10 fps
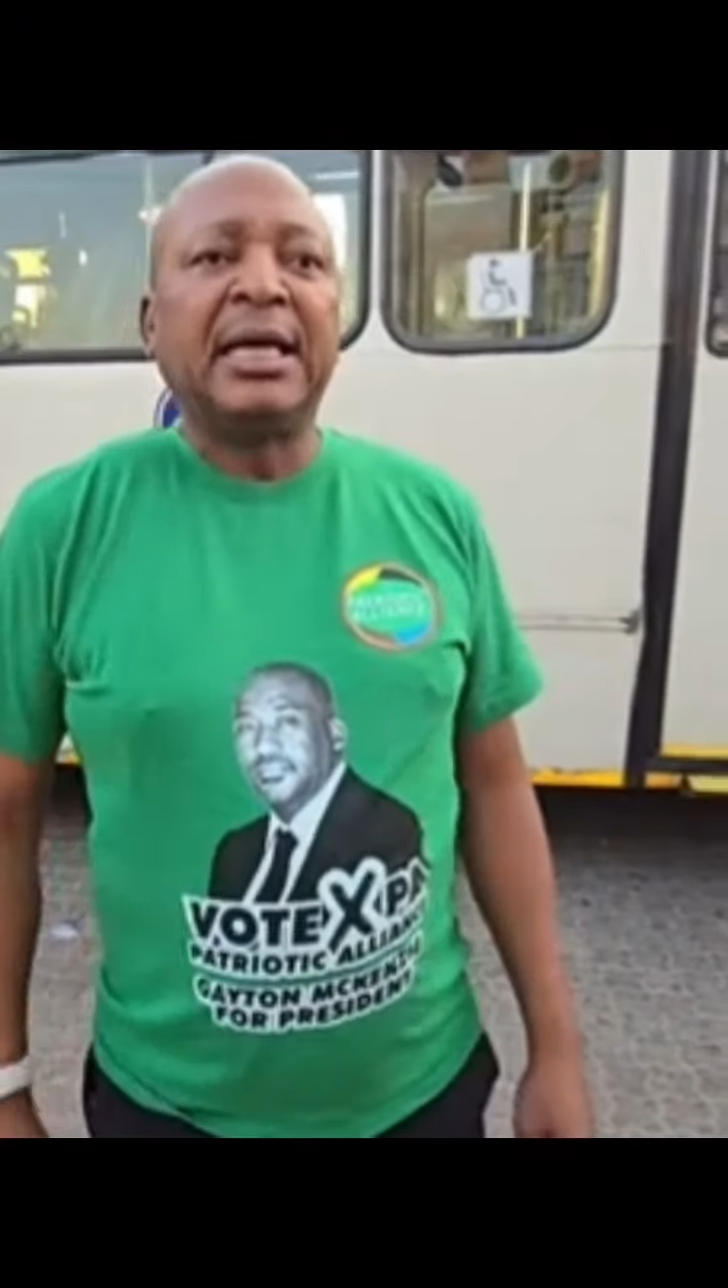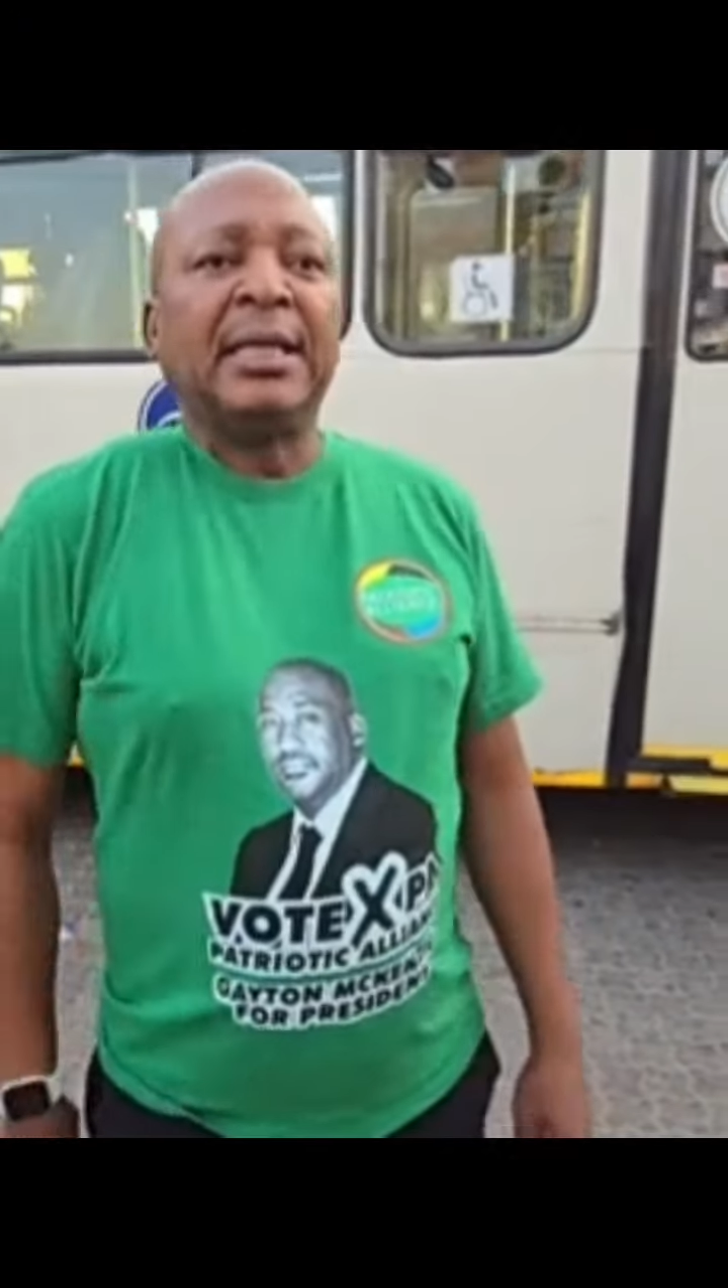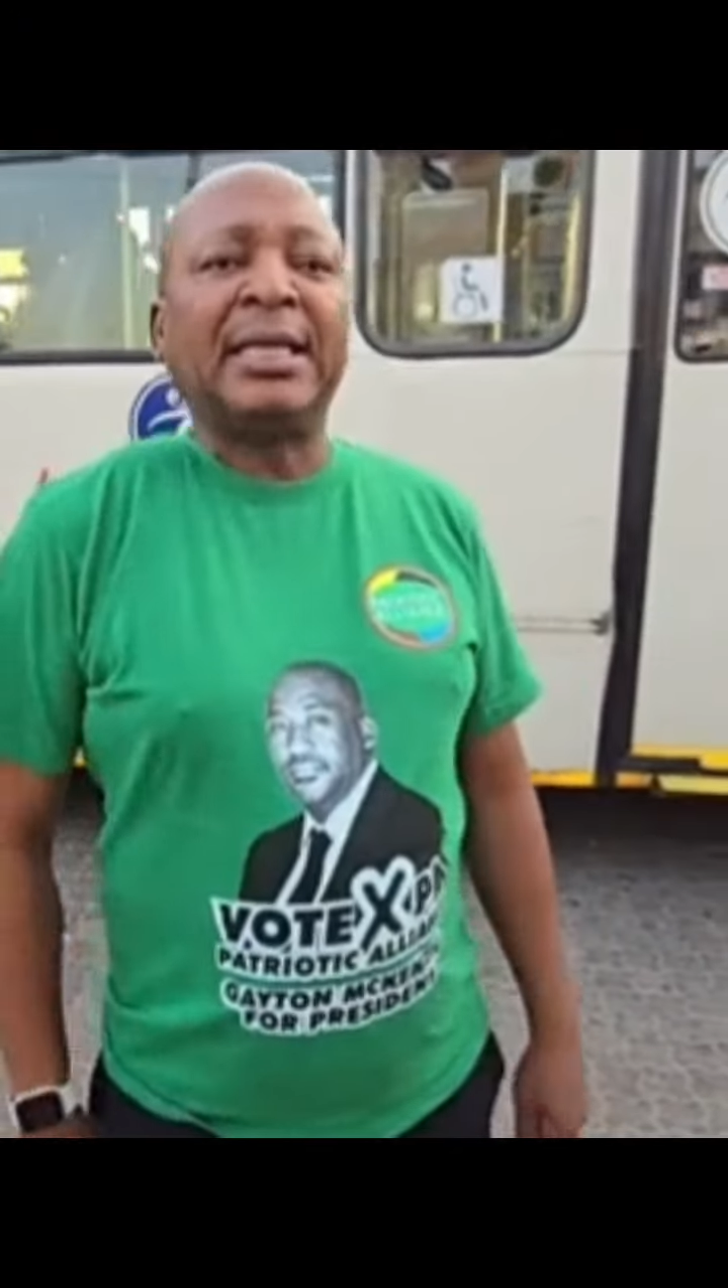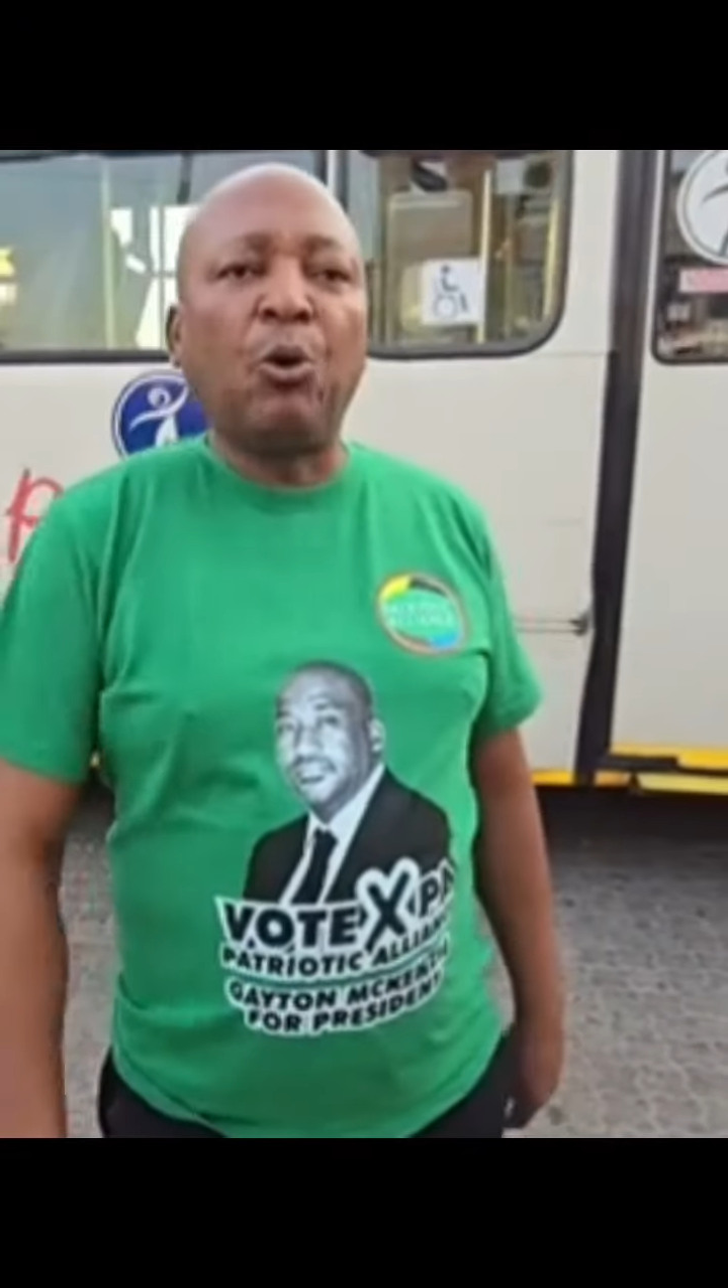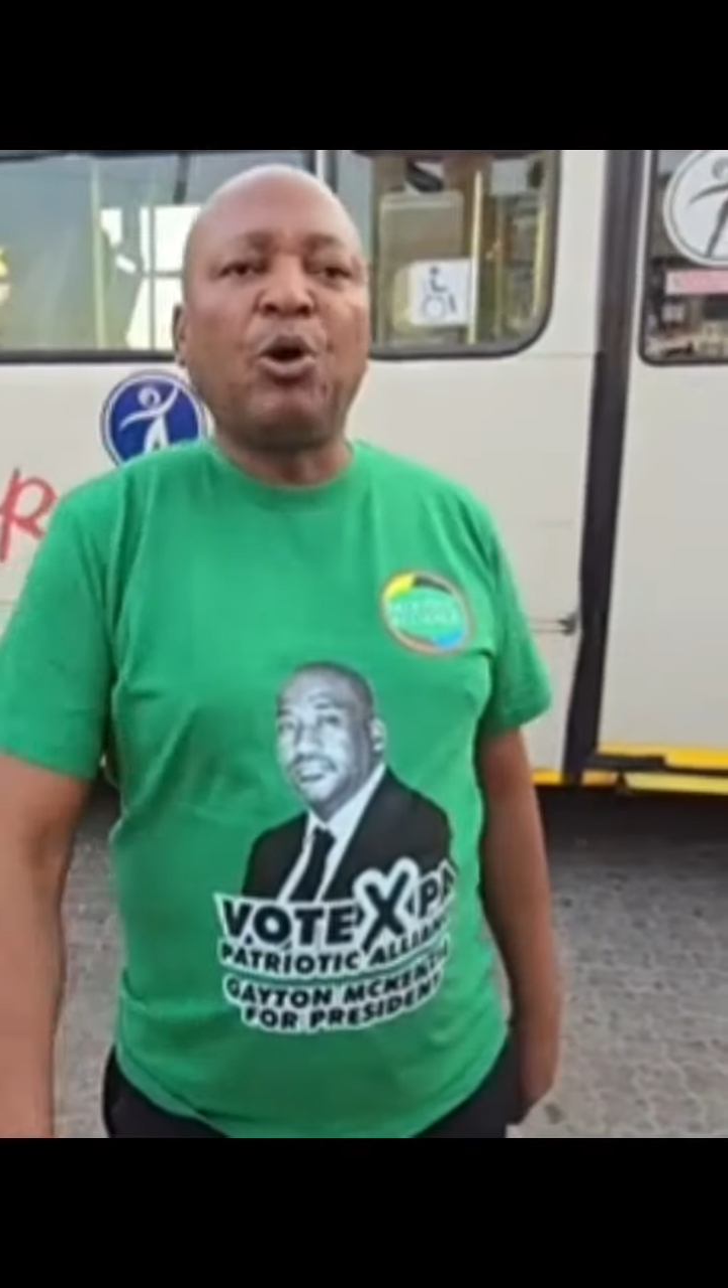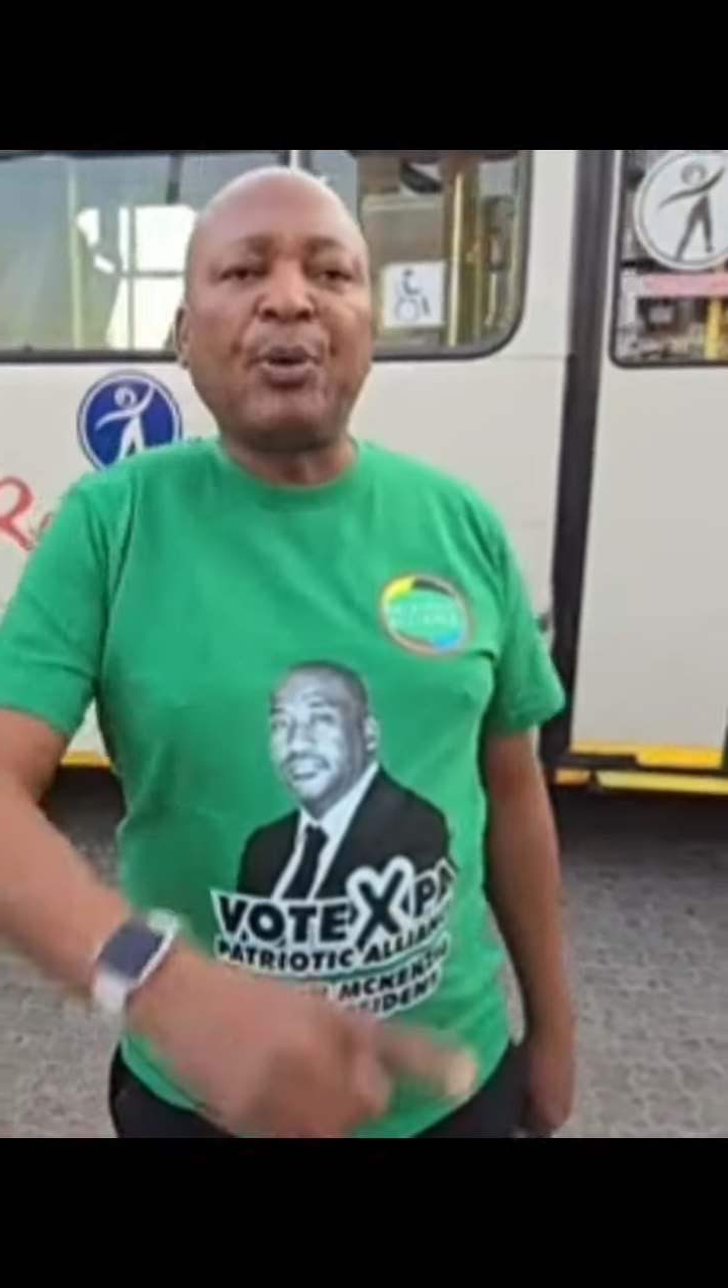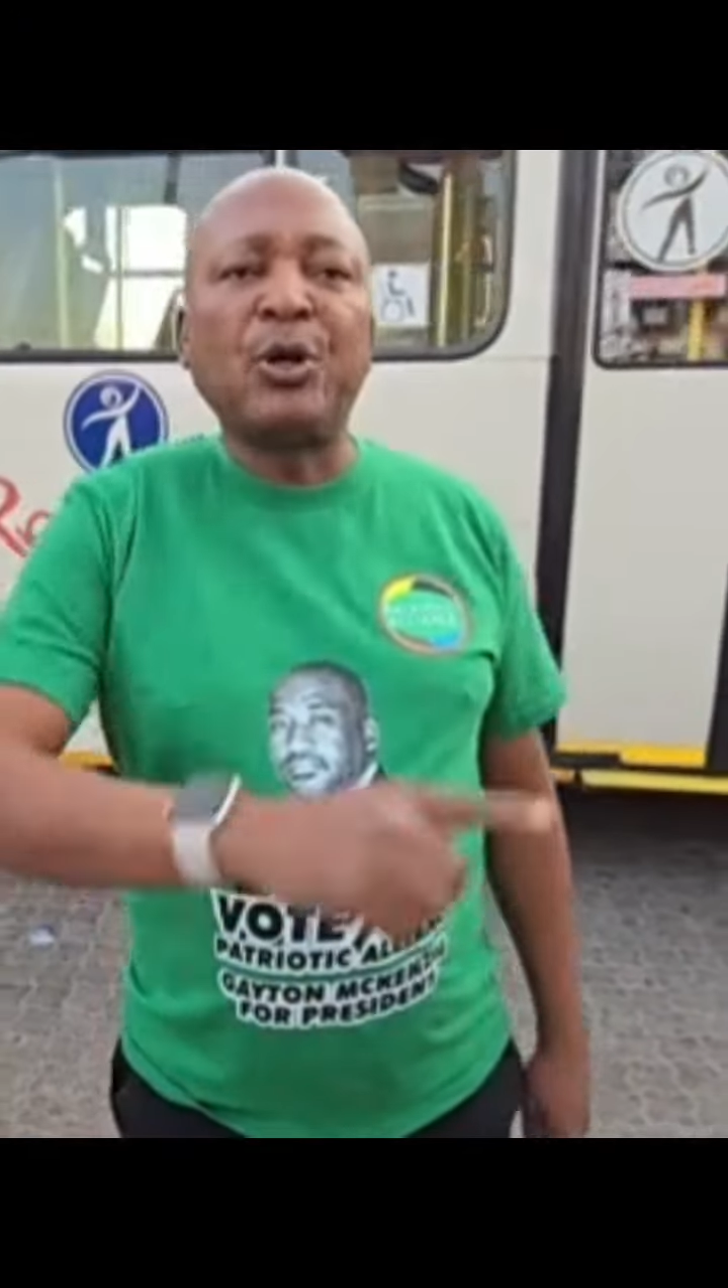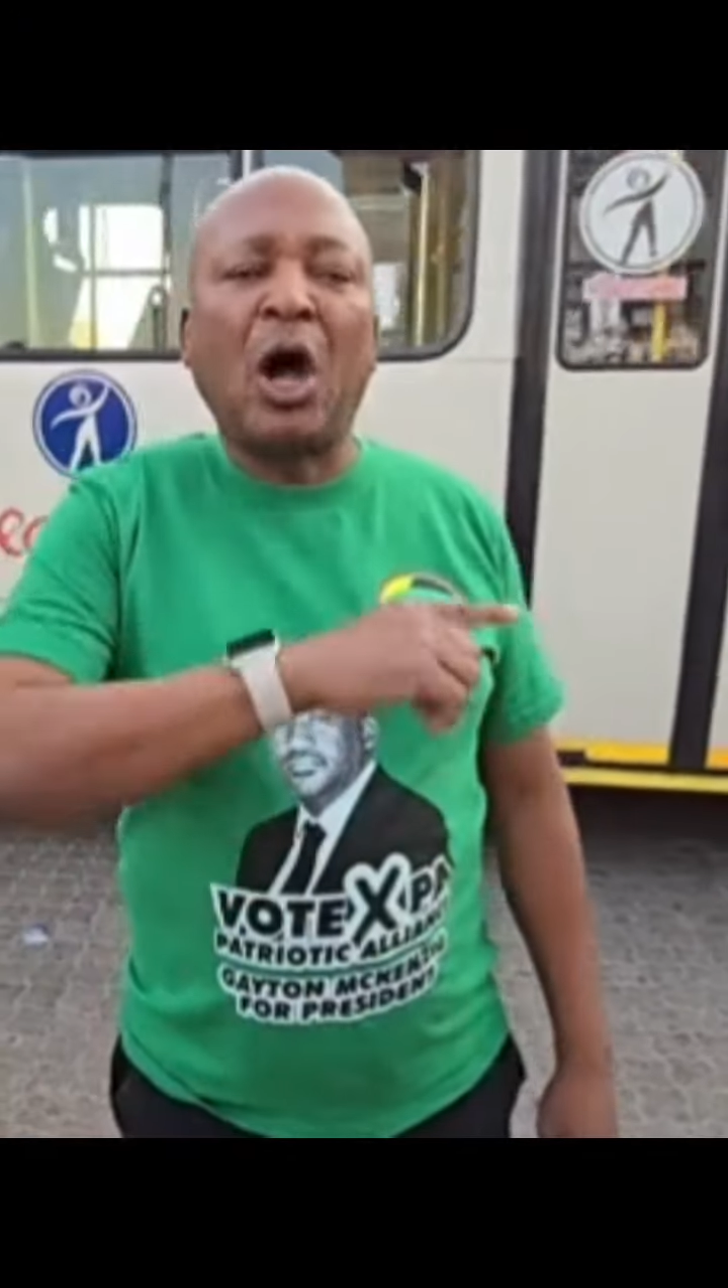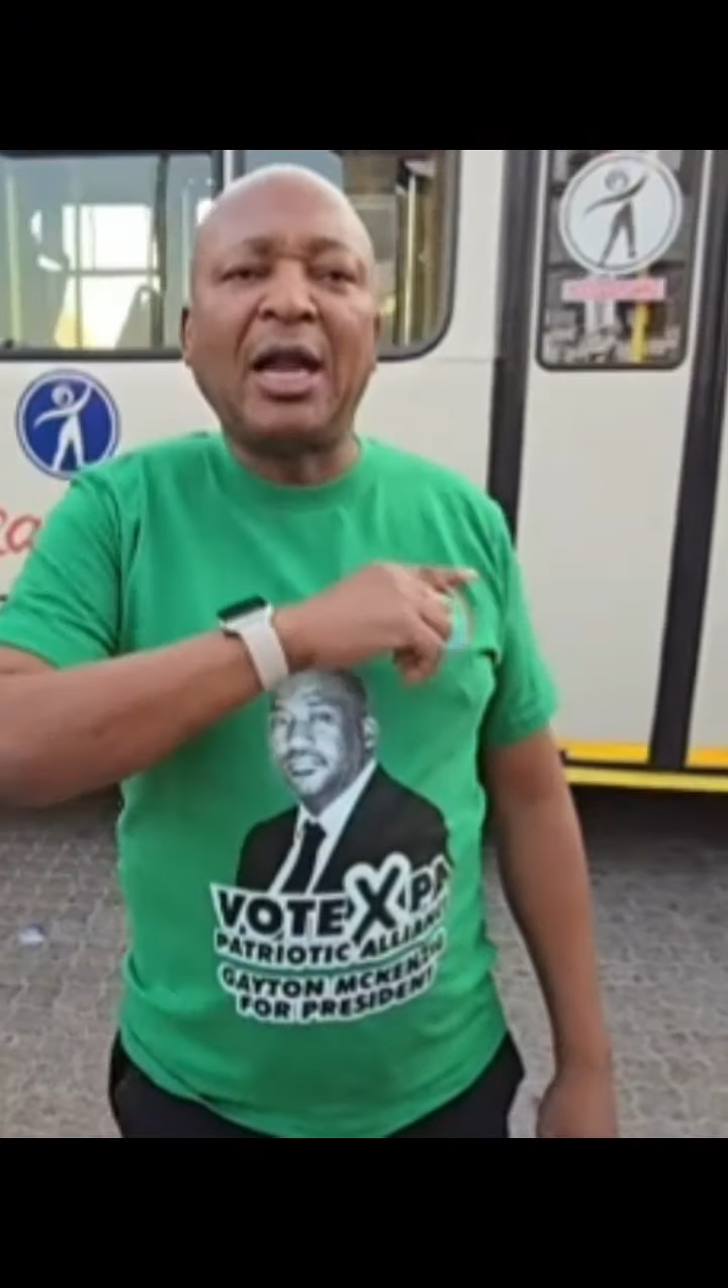There will be no